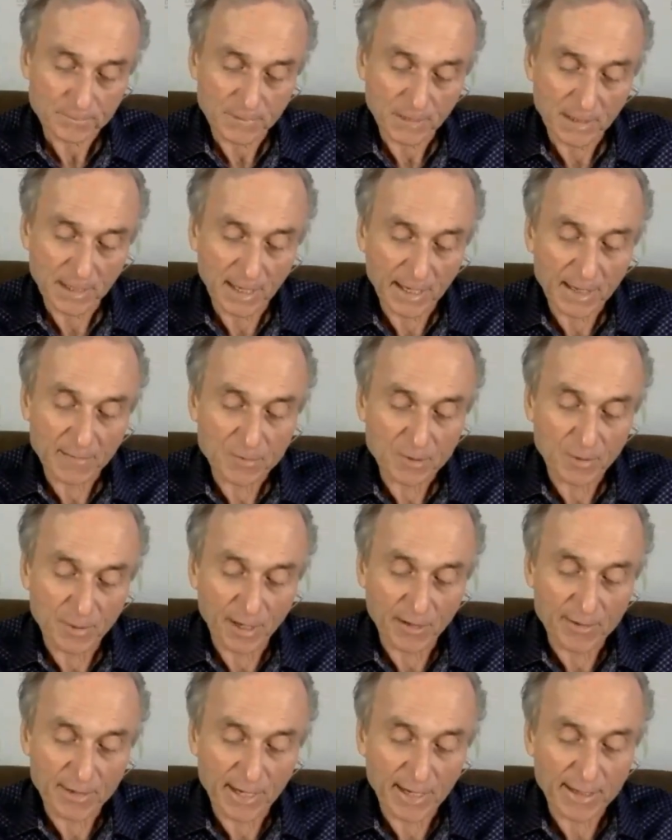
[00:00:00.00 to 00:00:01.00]
got up to
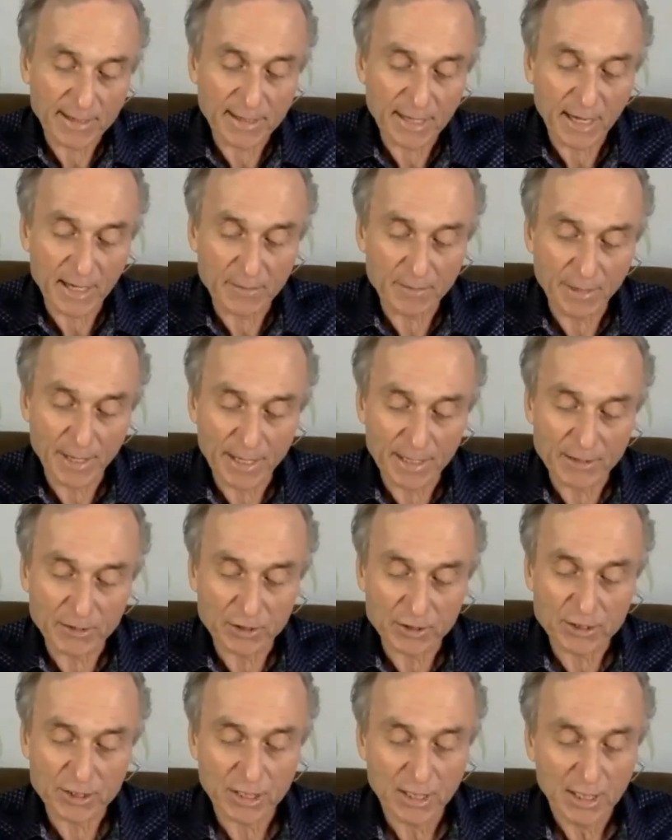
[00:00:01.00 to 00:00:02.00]
about 99
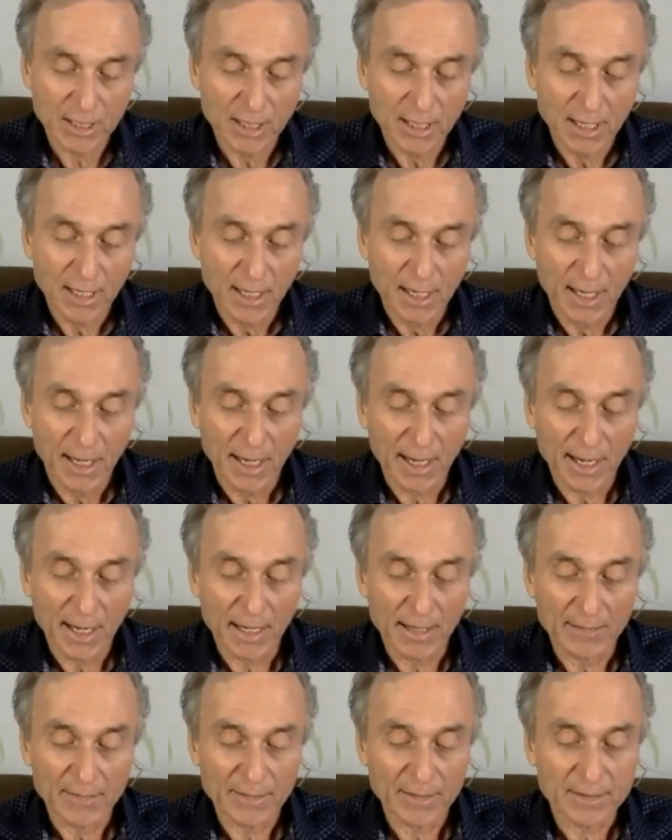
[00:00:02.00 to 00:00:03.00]
pages.
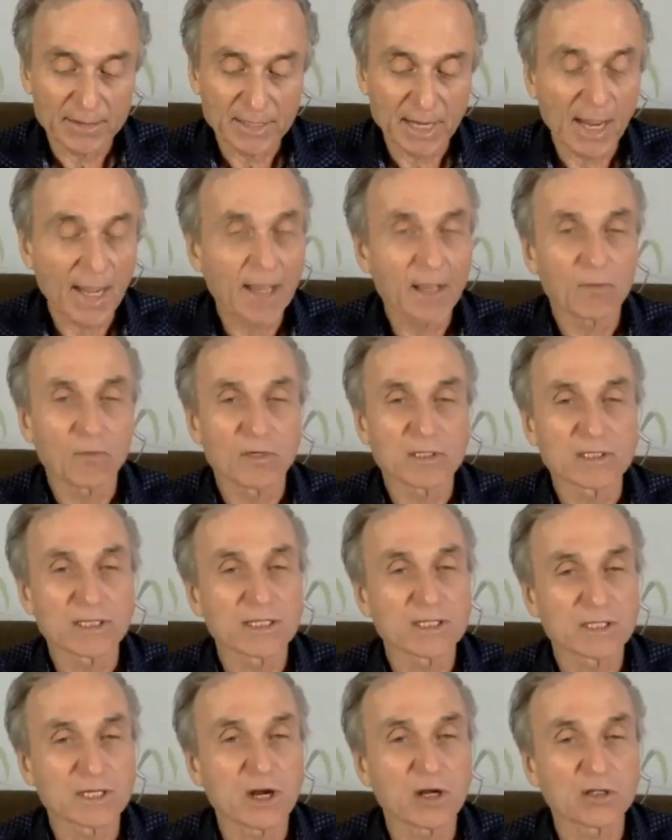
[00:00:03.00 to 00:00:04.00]
And the diet was
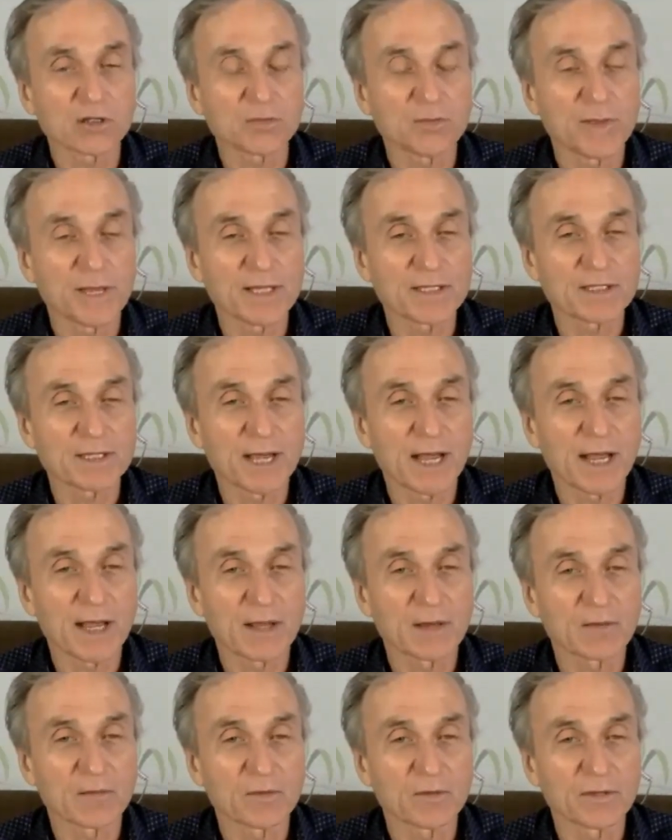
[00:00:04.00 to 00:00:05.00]
a starch based
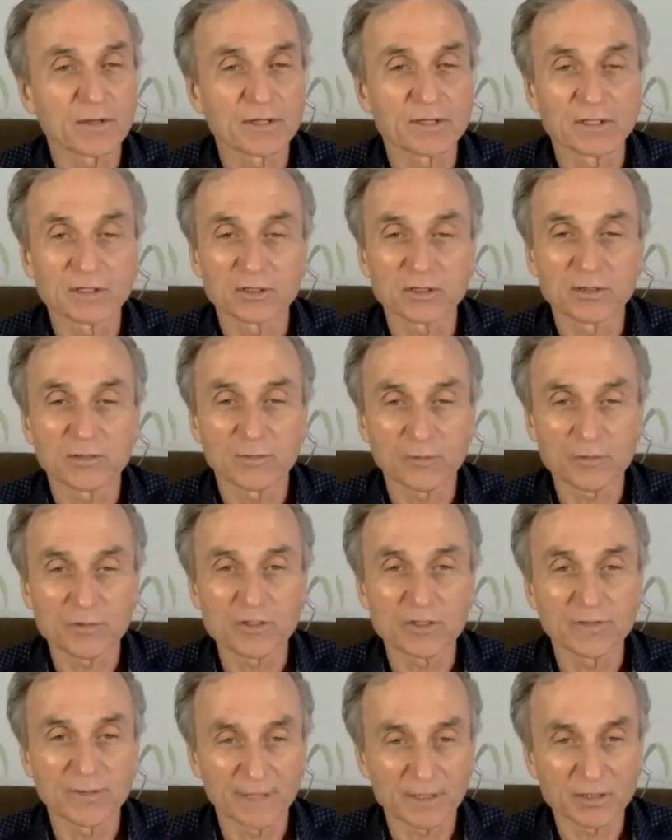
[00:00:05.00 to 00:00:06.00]
diet with the addition of
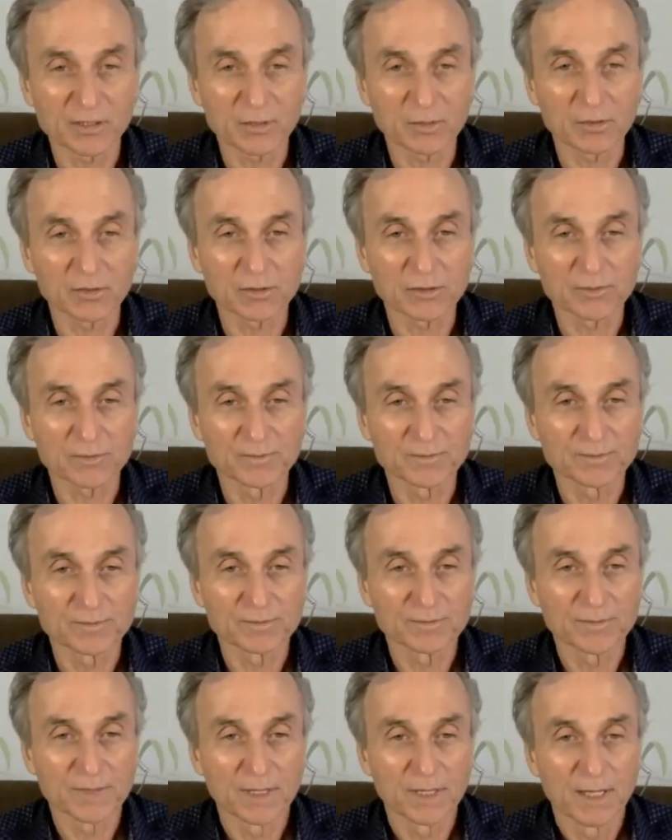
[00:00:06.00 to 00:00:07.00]
fruits and vegetables.
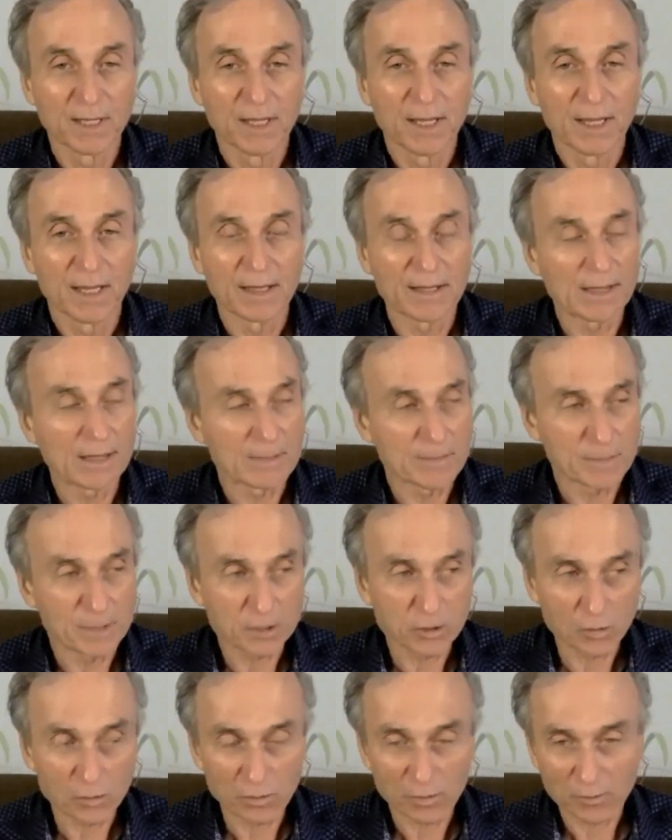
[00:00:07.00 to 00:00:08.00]
And then the
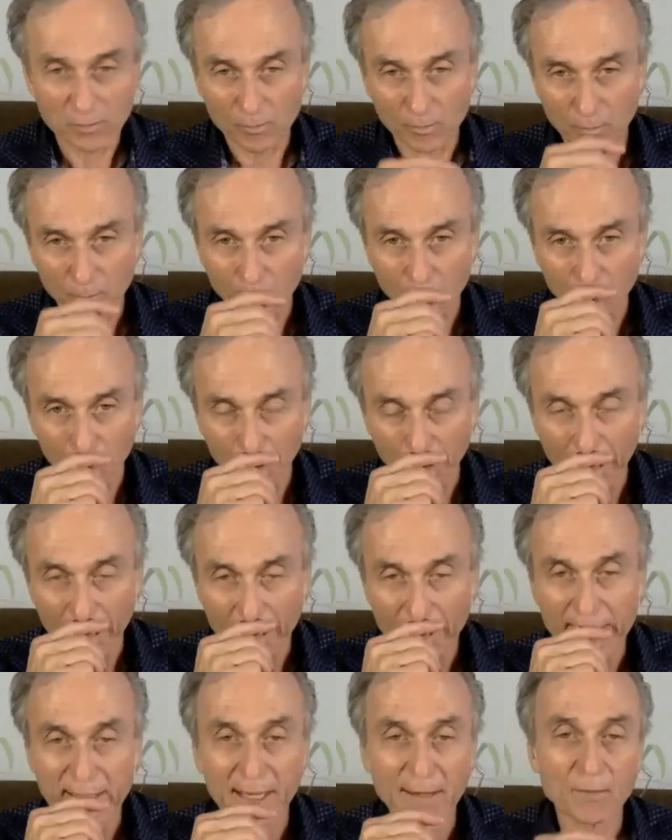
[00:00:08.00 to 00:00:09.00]
McDougall
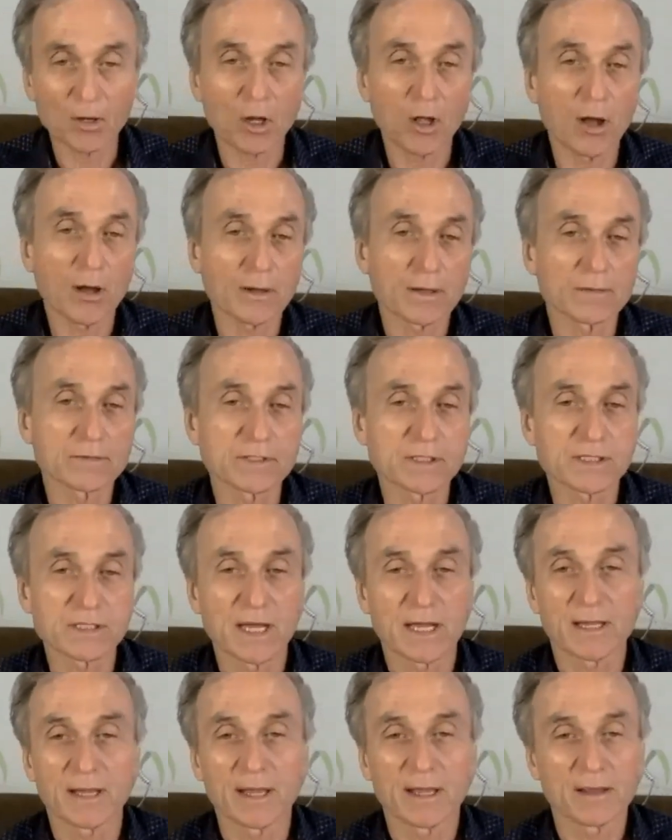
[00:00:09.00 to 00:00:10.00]
plan came along, it was
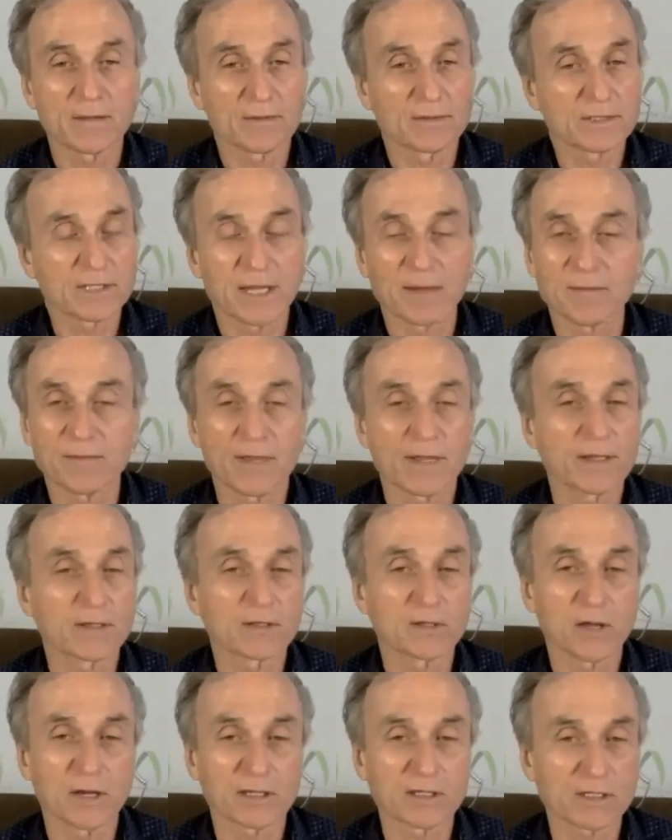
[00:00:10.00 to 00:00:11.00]
uh, same thing.
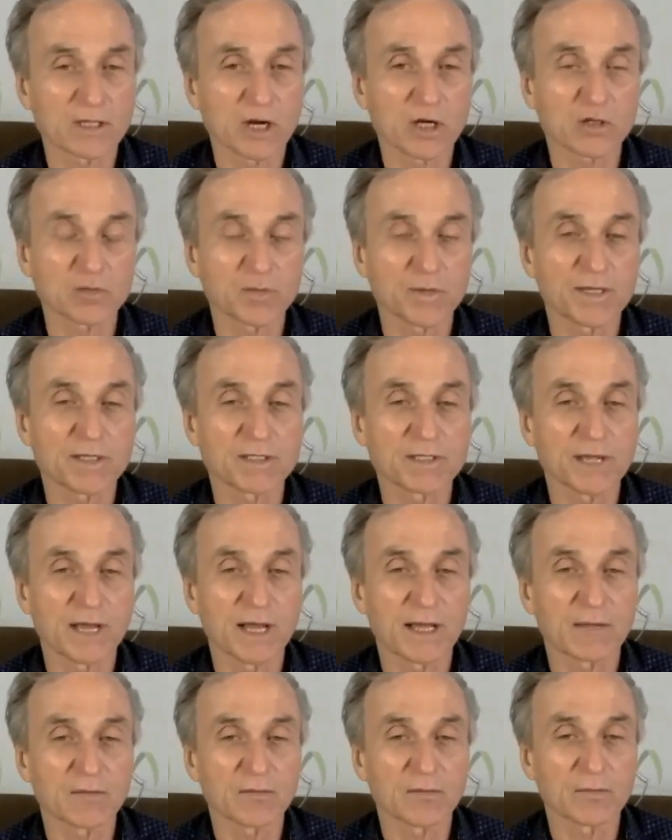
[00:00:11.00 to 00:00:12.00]
It taught a starch-based
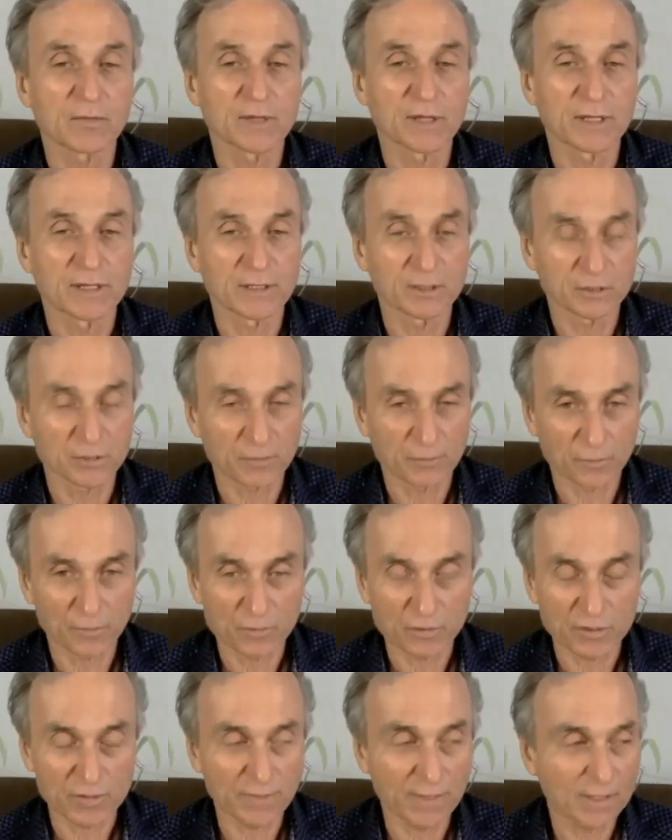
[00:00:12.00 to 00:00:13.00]
diet with the addition of
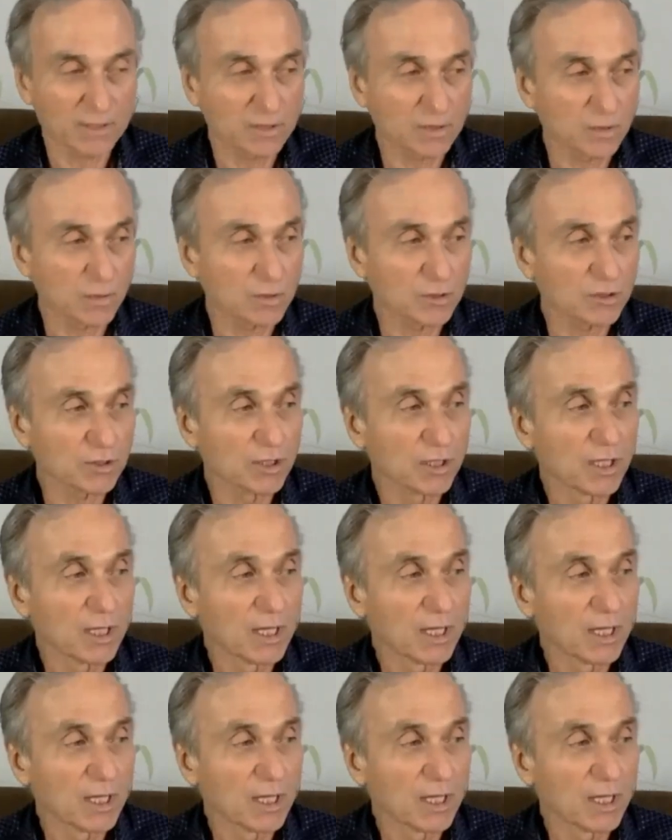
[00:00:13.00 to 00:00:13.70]
fruits and vegetables.